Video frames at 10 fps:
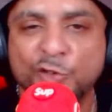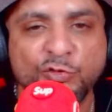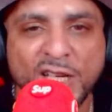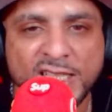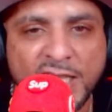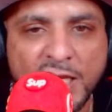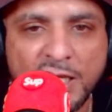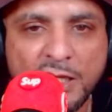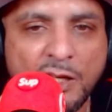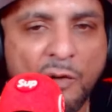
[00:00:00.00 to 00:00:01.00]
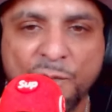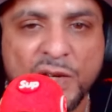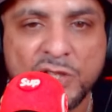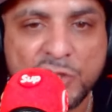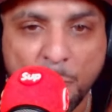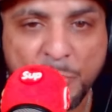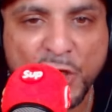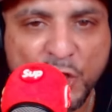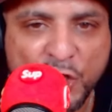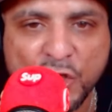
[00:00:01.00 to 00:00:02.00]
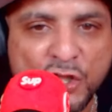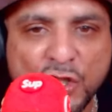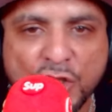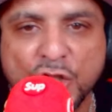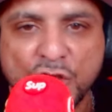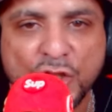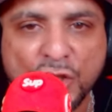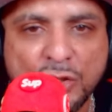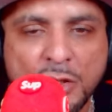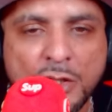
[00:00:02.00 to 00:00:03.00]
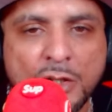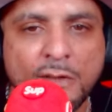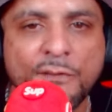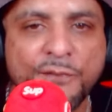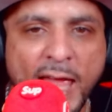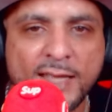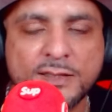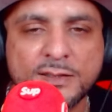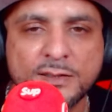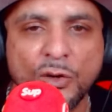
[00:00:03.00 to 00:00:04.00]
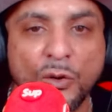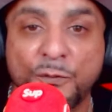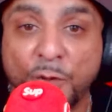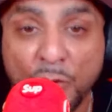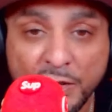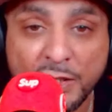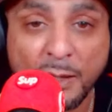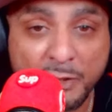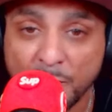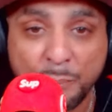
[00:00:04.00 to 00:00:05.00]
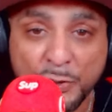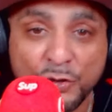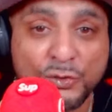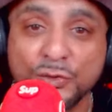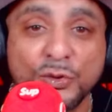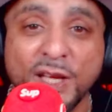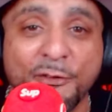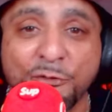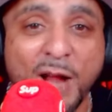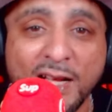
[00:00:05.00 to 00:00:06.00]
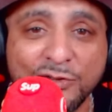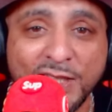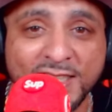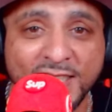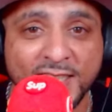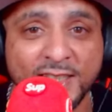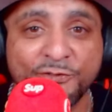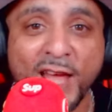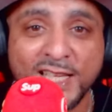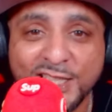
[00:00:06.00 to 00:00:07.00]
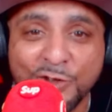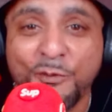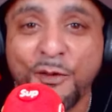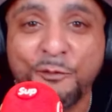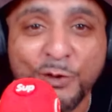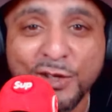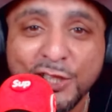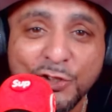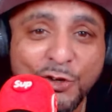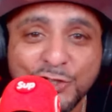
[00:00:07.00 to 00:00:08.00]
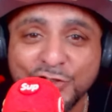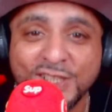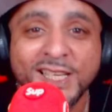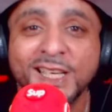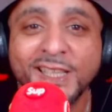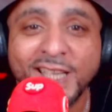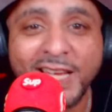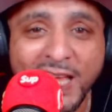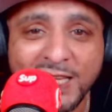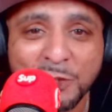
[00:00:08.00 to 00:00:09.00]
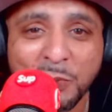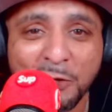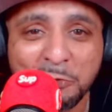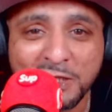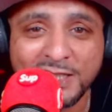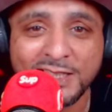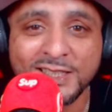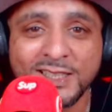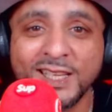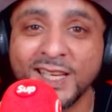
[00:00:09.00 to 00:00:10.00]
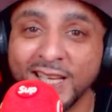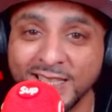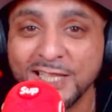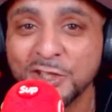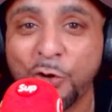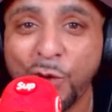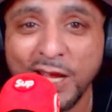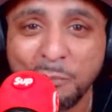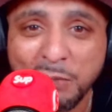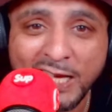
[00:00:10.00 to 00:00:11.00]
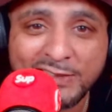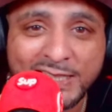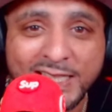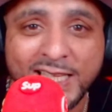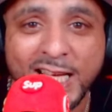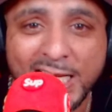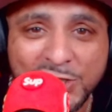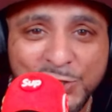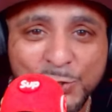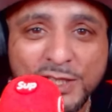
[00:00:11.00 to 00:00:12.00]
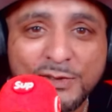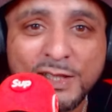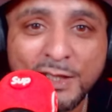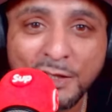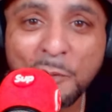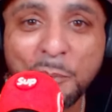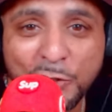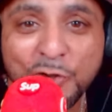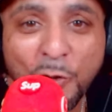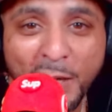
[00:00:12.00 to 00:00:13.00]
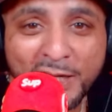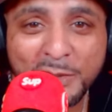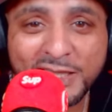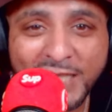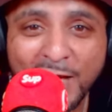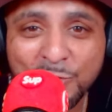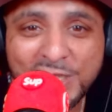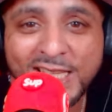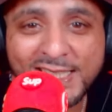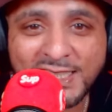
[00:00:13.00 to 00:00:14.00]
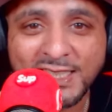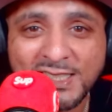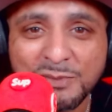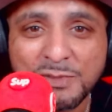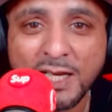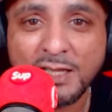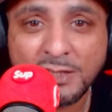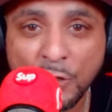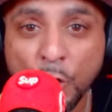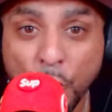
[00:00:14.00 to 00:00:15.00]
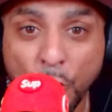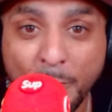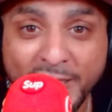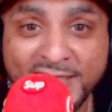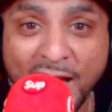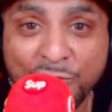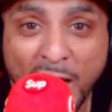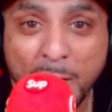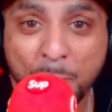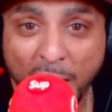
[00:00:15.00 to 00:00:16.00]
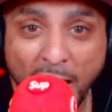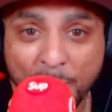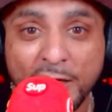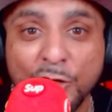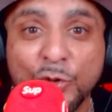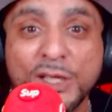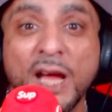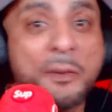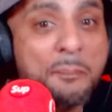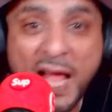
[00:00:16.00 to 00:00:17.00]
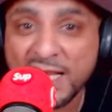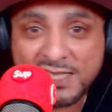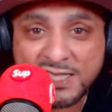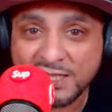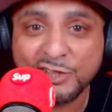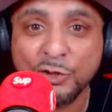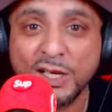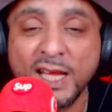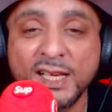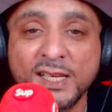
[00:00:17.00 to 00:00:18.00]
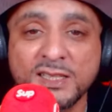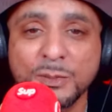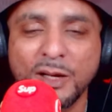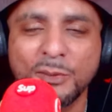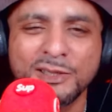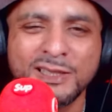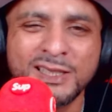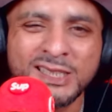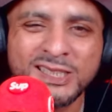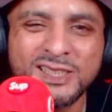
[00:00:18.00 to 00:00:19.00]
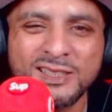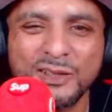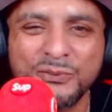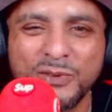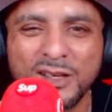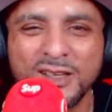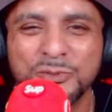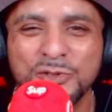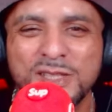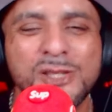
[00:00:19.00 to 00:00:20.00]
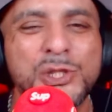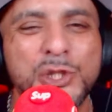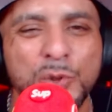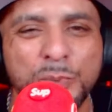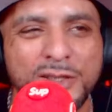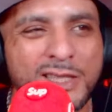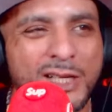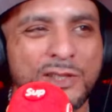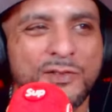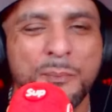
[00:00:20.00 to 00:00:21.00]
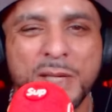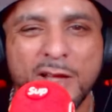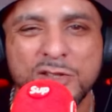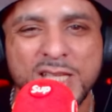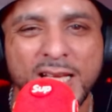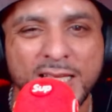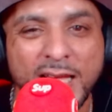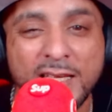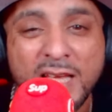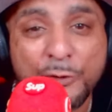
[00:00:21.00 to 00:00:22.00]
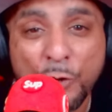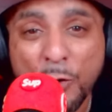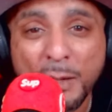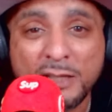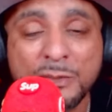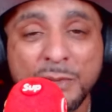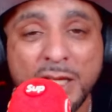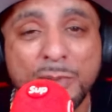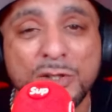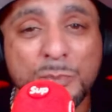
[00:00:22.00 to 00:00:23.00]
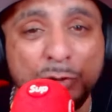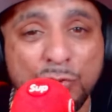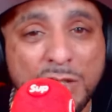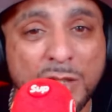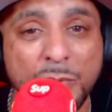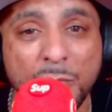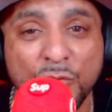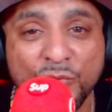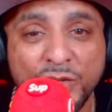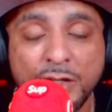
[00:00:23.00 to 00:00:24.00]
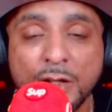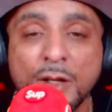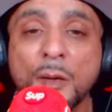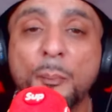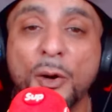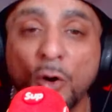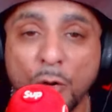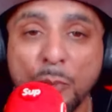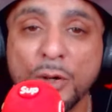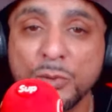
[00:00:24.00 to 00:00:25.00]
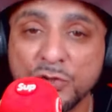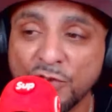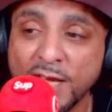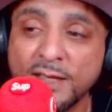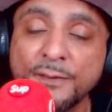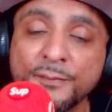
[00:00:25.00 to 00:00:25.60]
Right there. I'm flushing. Fat. Or Fulton, I mean. You get rocked right there. Fat. Get off on Fulton and Austin and ask about me, nigga. And that's a quiet block right there, kind of, sort of. But you know about a McDonald's, it gets lit sometimes. Or make that right, pop, and go down to Madison and all that and ask about me. Shut the fuck up. You sound stupid. Y'all don't even be outside like that. Y'all know about them neighbors, but you keep it moving. But homeboy was right.